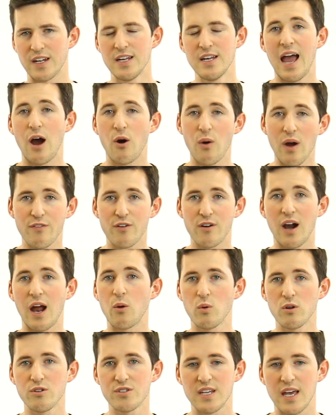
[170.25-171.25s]
However, I
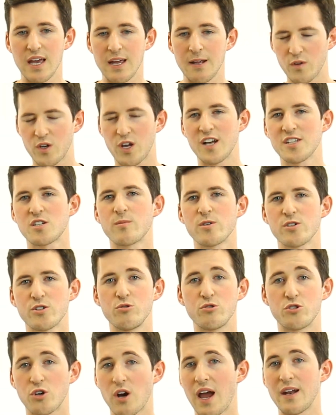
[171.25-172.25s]
will say customers who
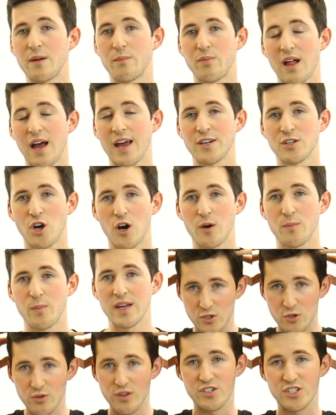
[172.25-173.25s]
tried applying Carpe
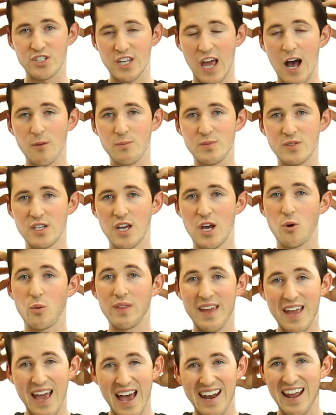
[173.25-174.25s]
to their scalps when
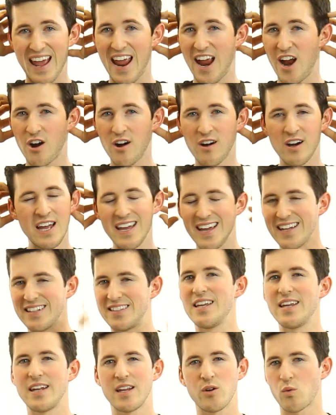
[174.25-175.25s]
they had hair, it
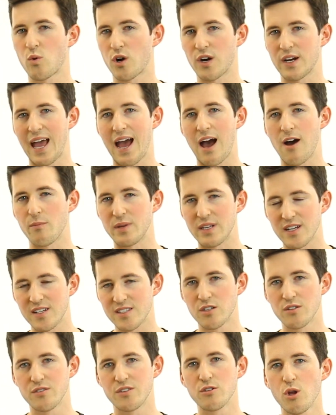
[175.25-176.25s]
didn't work out because
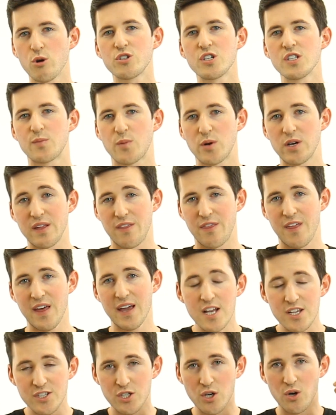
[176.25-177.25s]
the lotion's pretty thick,
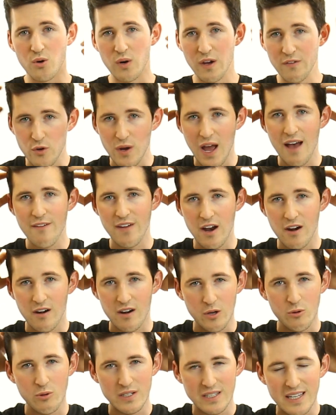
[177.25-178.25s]
so if you have hair,
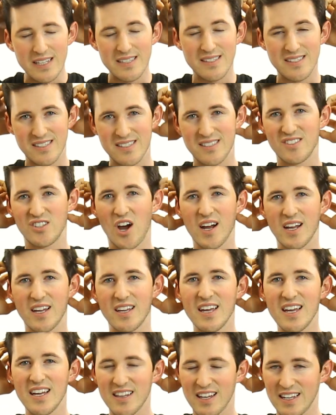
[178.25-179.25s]
it would get stuck
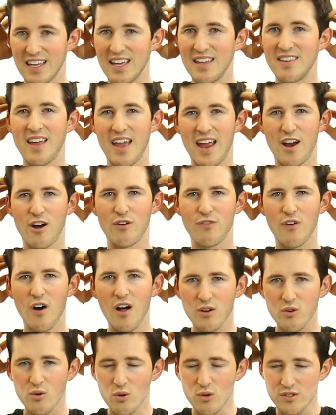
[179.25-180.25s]
like in the hair
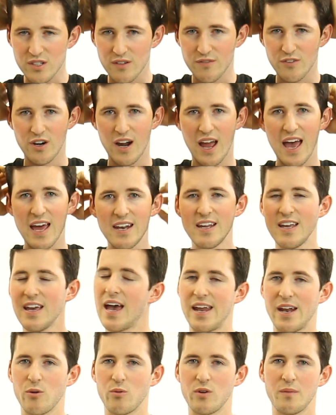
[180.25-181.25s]
follicles of your head,
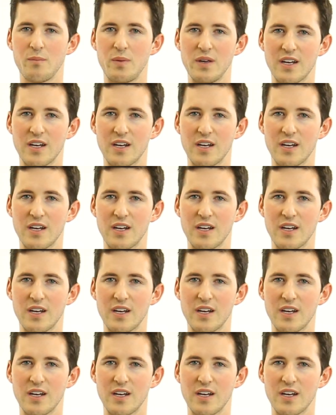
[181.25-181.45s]
and it wouldn't be